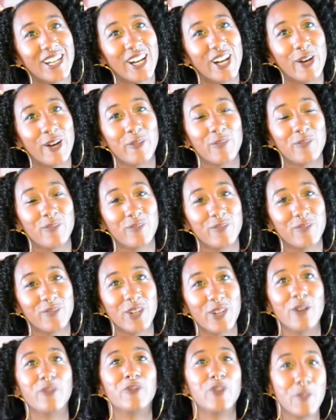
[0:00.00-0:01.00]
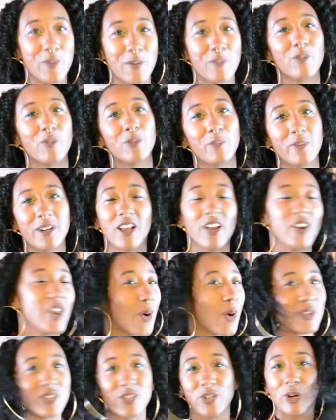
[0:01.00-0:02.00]
You know, few people would be like,
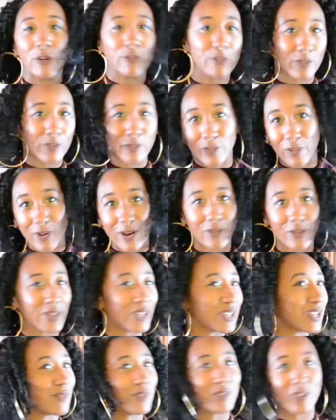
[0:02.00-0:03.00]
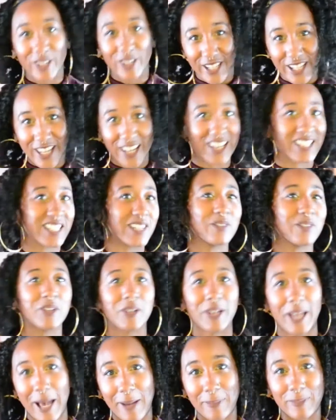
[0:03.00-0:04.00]
no, it's a no for forever, you're never going to get it, it's never
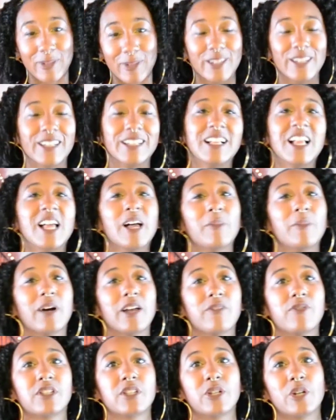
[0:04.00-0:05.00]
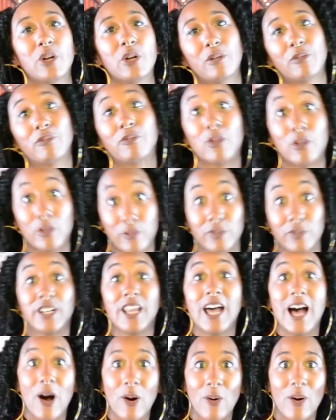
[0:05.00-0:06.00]
going to happen. But if it's a no for
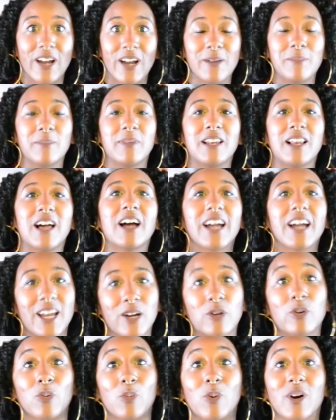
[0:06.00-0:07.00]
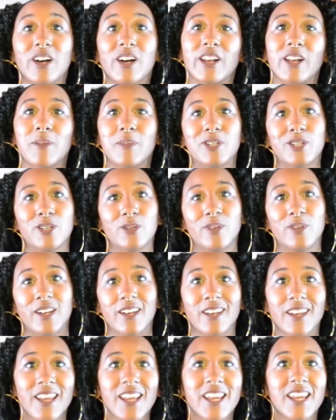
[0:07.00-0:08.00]
now, I can be like, okay, cool, what can I be
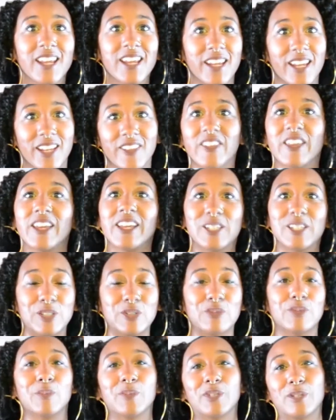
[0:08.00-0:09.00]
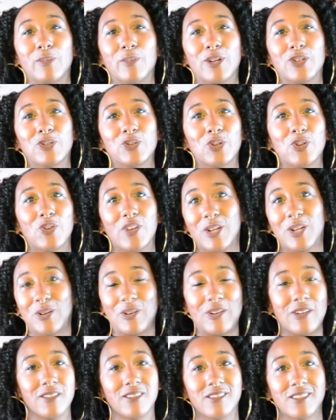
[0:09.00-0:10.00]
doing in the interim to make sure that you
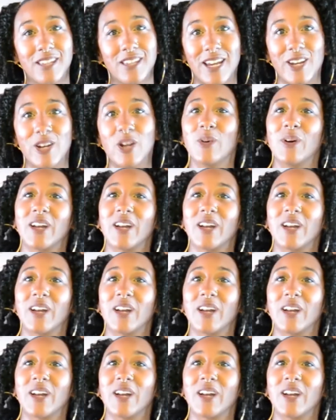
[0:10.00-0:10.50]
can't say no